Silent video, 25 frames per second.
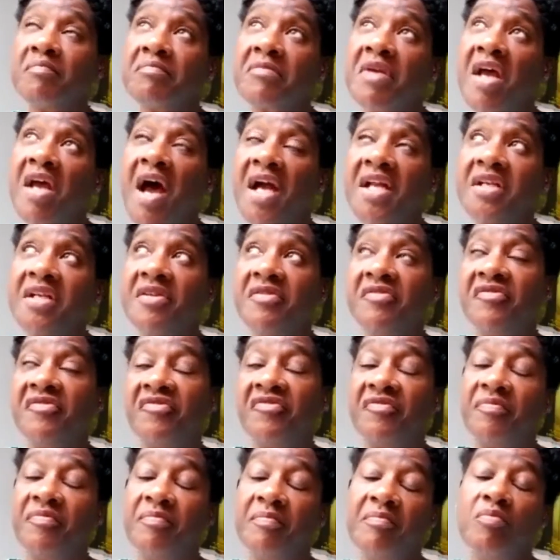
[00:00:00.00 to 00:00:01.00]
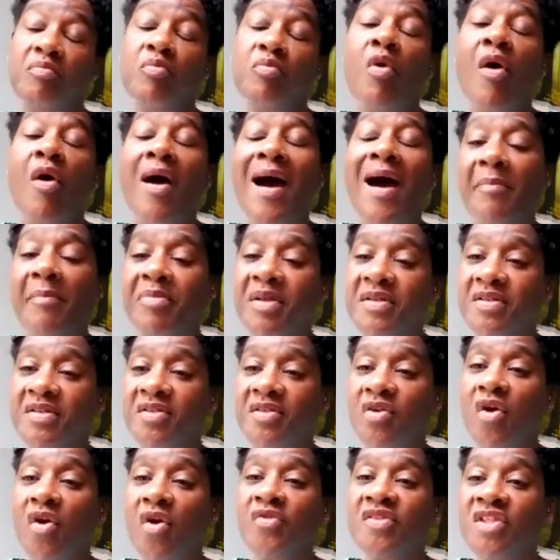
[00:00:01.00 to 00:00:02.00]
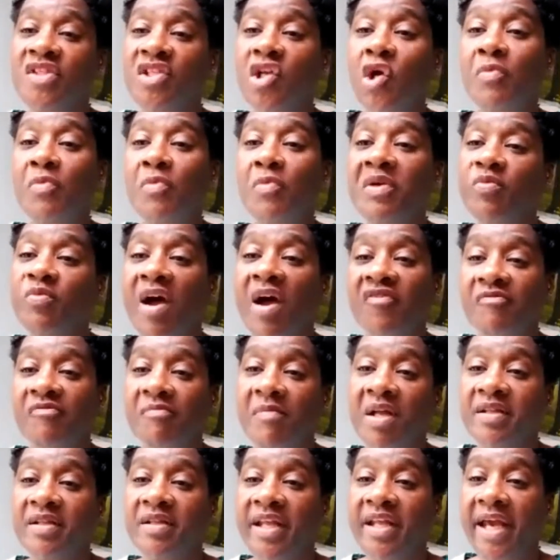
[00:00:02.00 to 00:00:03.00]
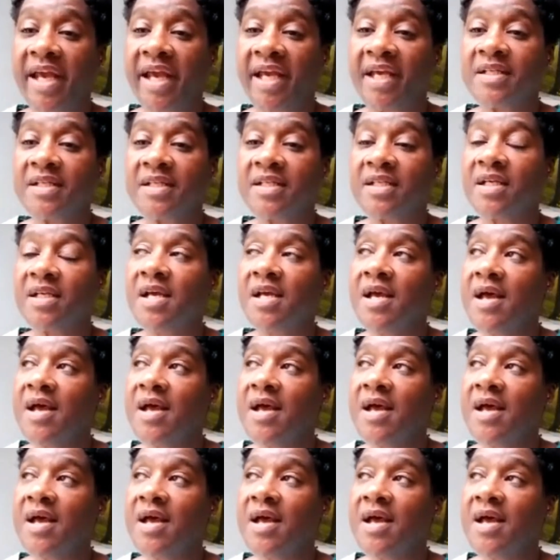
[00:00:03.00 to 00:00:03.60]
kind of what happens on Soul Midwife Mondays.